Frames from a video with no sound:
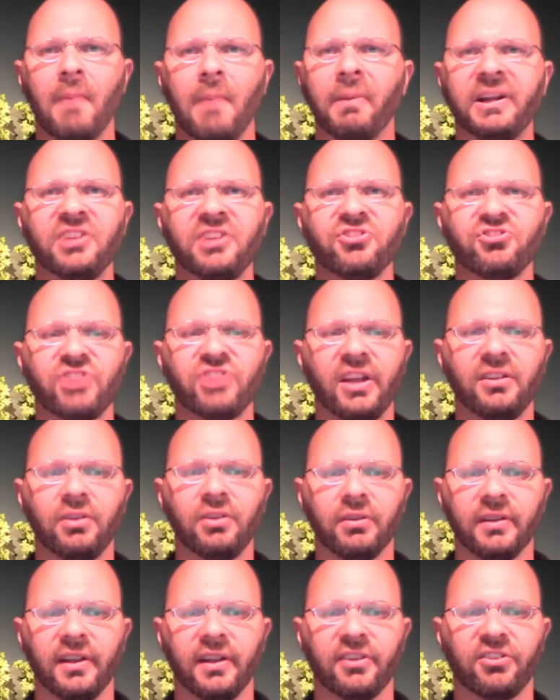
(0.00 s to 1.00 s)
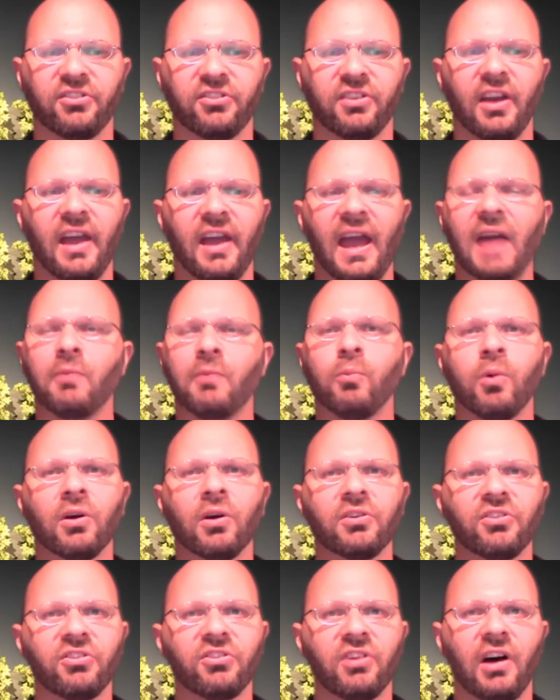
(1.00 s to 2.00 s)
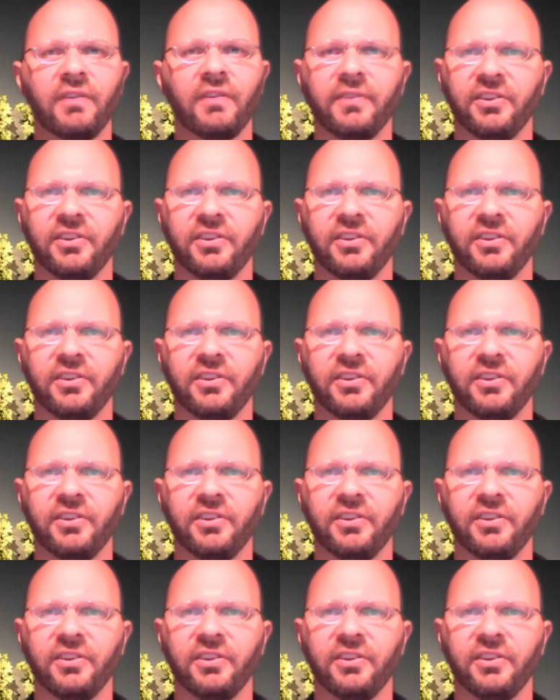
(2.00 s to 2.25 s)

but in gentleness and words softly